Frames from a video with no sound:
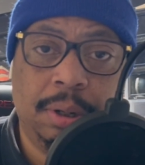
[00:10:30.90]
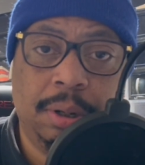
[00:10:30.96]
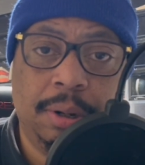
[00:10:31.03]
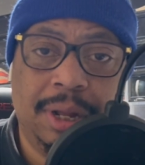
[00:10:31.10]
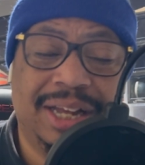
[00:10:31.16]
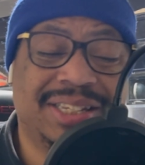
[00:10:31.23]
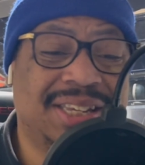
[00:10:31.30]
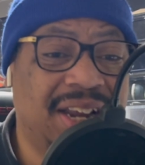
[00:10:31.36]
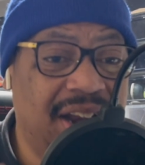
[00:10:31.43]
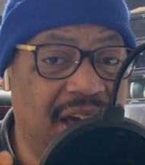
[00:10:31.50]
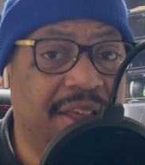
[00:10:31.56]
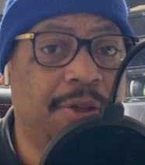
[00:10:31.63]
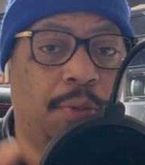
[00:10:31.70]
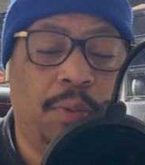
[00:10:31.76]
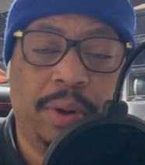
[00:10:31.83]
That's
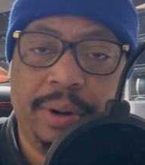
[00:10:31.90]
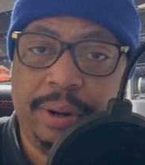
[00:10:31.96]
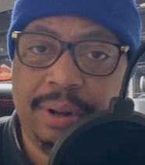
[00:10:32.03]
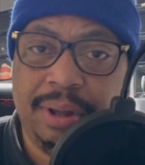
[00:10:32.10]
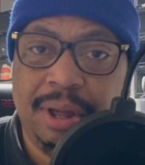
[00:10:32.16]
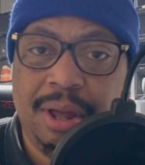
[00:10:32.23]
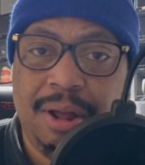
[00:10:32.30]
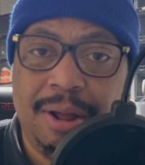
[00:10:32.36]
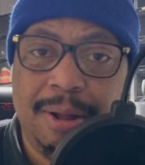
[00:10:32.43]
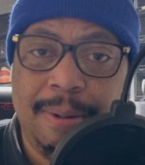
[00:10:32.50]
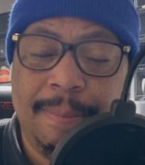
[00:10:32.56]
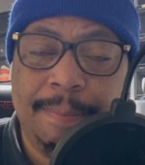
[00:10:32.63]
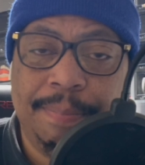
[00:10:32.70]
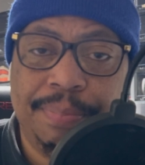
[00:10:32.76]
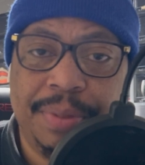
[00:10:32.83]
another one.
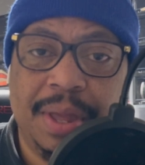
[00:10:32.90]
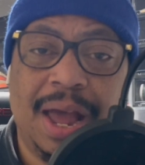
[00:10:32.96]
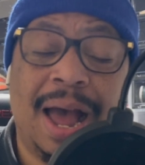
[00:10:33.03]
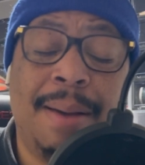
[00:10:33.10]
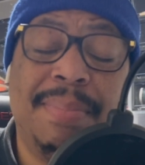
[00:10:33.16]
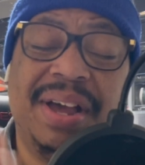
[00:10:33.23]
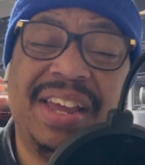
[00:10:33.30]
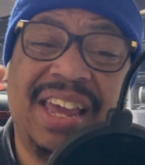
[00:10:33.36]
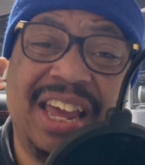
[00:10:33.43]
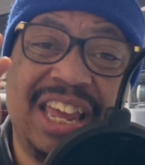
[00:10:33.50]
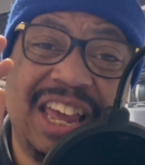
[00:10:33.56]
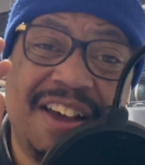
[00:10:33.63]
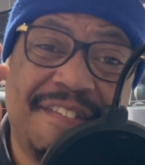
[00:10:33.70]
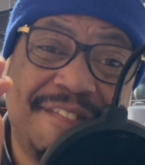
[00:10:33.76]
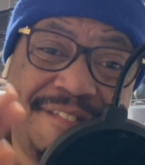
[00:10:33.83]
I'm going to give
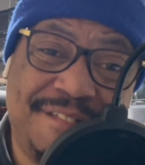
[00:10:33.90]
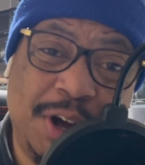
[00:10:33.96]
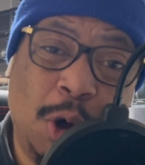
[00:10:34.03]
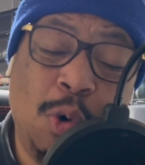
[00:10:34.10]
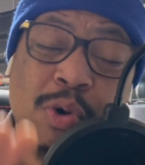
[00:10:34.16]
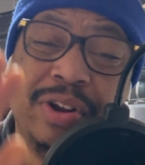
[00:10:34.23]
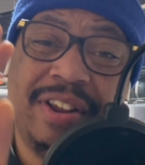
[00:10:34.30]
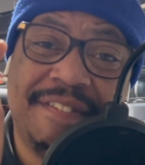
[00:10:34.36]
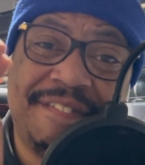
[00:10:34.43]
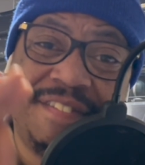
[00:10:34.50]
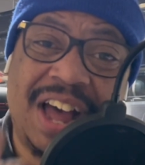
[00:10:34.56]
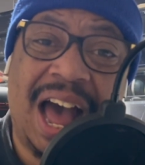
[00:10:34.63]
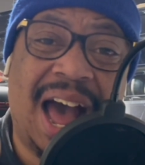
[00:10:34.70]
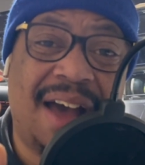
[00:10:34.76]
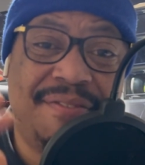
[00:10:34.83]
you 4 to
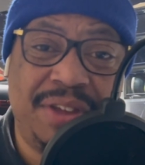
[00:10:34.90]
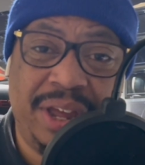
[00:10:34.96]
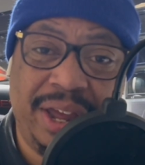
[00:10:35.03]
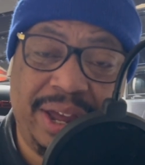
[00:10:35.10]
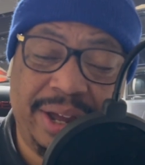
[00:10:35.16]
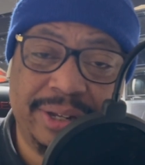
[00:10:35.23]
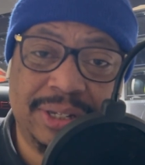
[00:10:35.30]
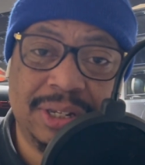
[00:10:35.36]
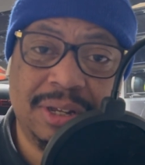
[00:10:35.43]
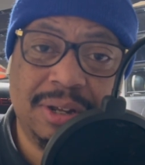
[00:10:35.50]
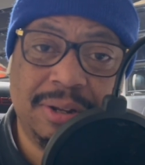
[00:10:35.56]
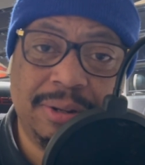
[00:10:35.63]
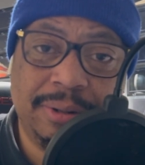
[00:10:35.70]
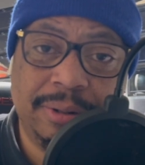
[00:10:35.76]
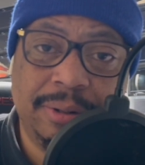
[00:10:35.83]
5 years
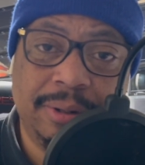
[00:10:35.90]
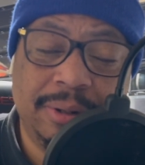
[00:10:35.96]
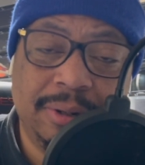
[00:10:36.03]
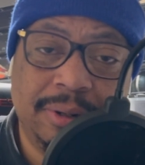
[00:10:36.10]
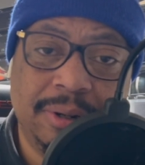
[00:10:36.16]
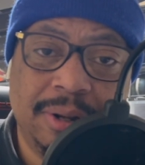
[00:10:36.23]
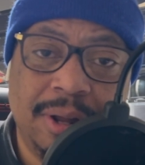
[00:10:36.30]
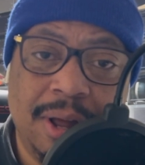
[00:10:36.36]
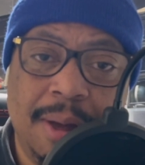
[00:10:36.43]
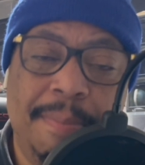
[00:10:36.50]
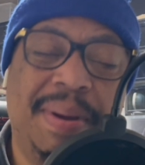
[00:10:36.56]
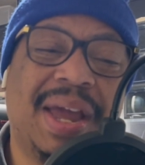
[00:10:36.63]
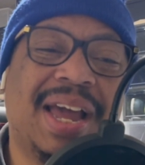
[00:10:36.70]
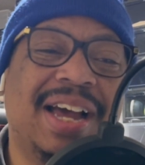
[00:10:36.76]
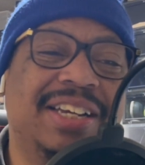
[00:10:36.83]

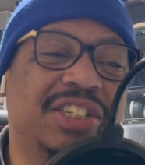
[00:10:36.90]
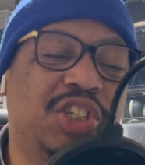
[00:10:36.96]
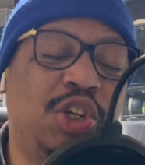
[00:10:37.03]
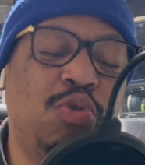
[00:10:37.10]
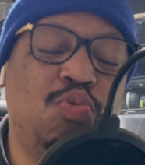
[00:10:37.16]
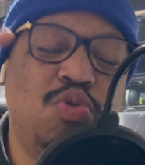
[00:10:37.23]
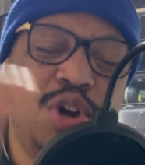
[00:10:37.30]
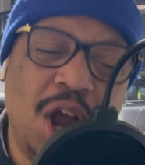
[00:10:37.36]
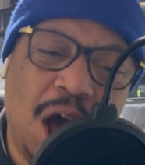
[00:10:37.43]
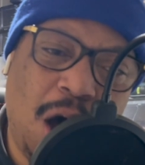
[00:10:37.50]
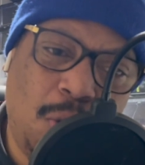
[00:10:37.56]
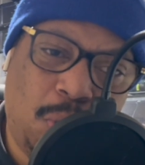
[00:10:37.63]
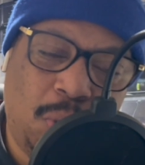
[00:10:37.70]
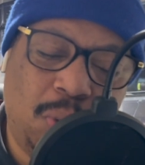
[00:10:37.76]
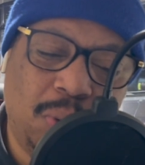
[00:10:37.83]
because you
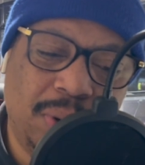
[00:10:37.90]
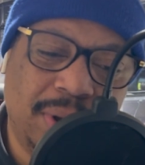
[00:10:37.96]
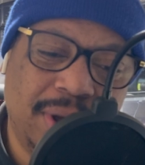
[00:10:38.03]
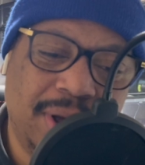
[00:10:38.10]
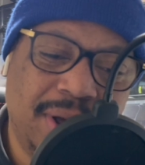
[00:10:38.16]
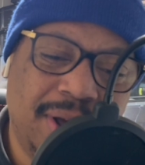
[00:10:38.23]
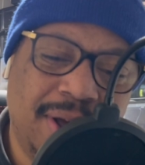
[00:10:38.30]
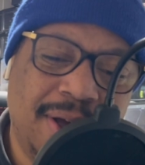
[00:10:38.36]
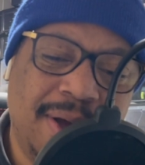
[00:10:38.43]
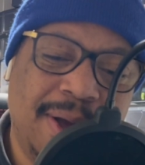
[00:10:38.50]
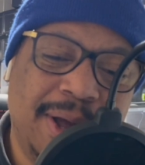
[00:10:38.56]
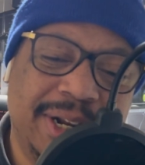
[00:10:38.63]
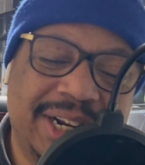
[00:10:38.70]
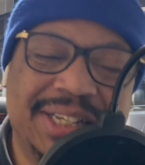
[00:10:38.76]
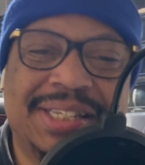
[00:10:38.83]
know
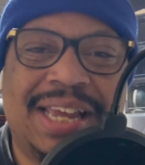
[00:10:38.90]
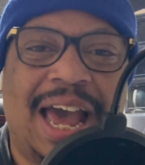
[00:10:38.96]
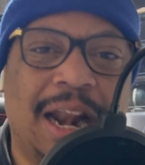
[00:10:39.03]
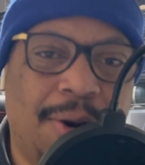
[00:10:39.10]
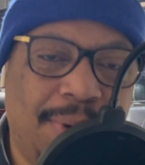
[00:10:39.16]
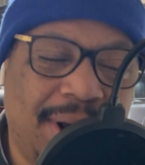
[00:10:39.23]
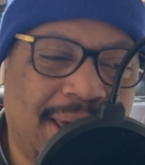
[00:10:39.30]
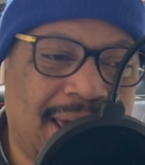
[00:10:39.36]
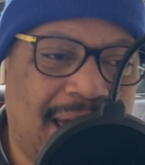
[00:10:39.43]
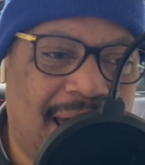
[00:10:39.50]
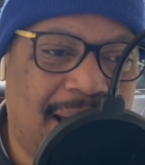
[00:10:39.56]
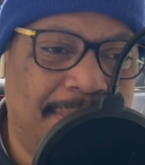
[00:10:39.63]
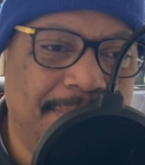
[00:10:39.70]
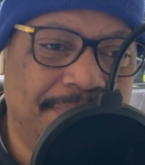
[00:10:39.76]
the salary cap